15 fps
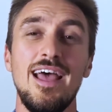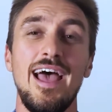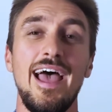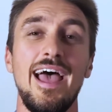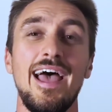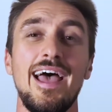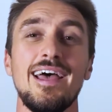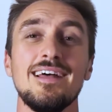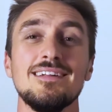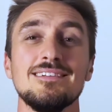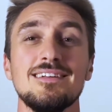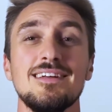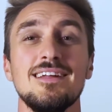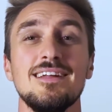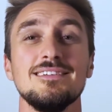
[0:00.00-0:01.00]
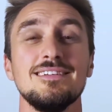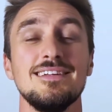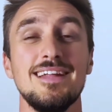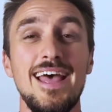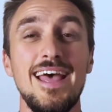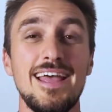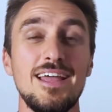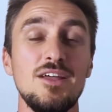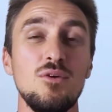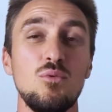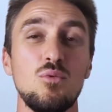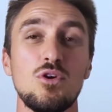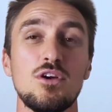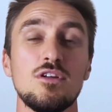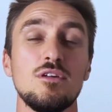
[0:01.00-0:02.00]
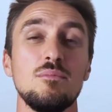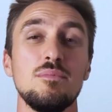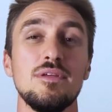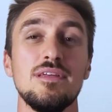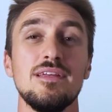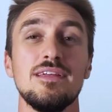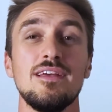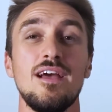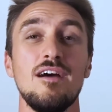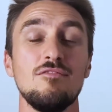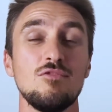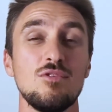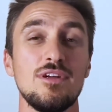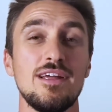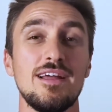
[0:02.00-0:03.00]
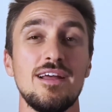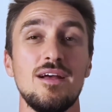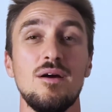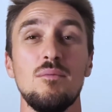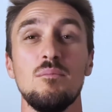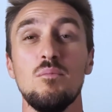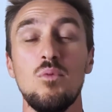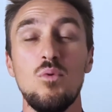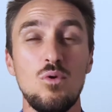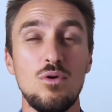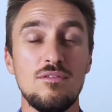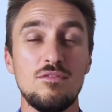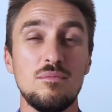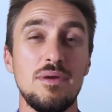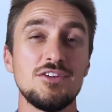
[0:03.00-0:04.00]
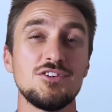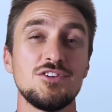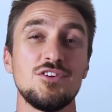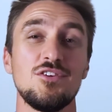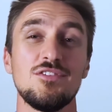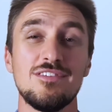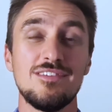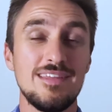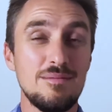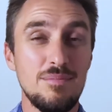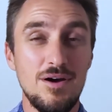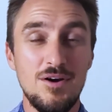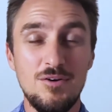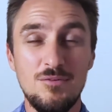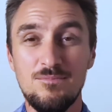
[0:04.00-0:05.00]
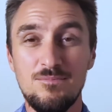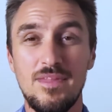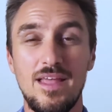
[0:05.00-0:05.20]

and today we're going to be covering more information on SIBO